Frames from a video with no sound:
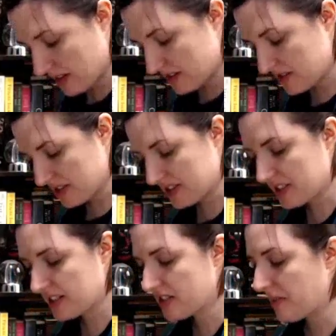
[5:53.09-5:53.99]
just
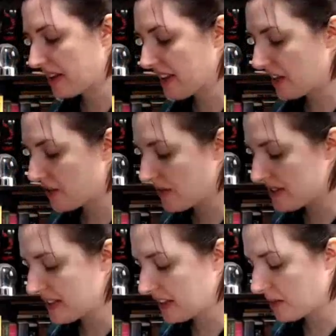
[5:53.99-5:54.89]
to make that
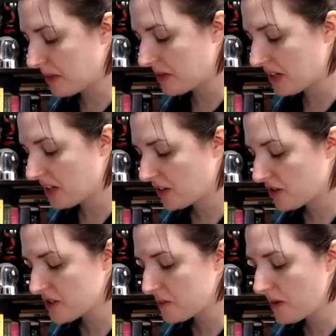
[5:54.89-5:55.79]
crease a little bit
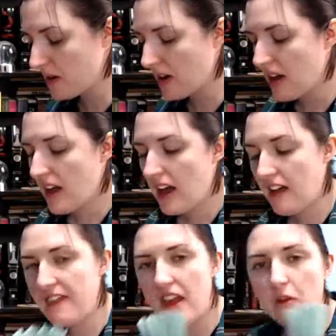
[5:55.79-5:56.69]
crisper.
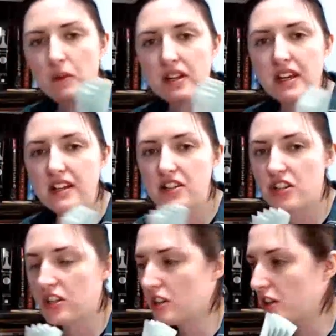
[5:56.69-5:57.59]
And then we need to
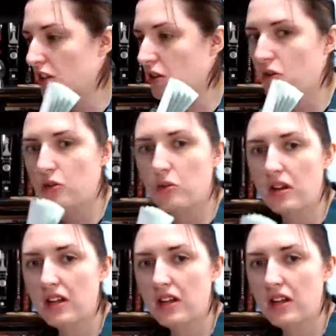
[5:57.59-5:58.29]
glue